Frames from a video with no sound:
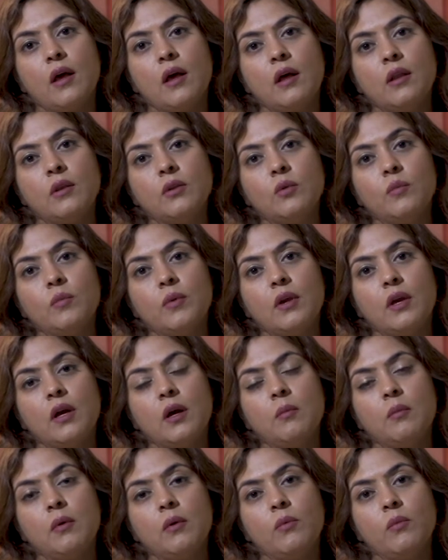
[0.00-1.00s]
and you
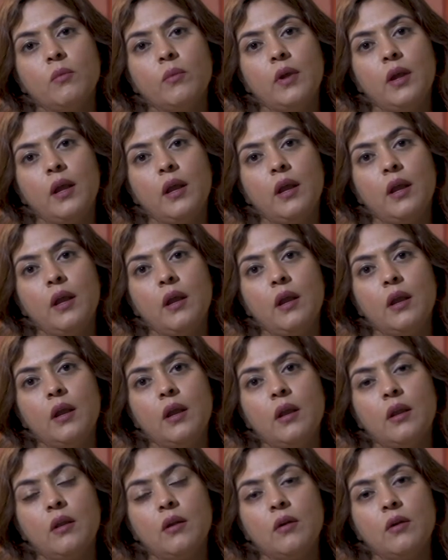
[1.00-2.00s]
become
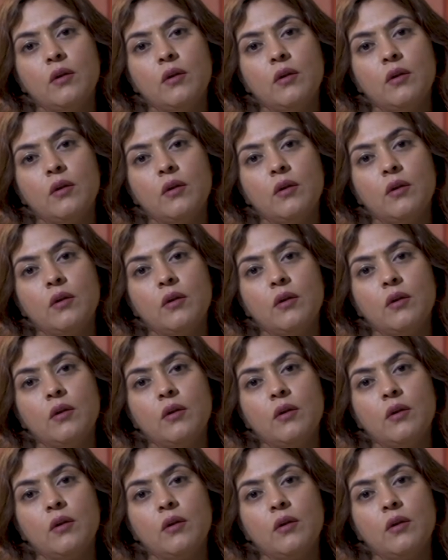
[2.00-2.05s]
aware.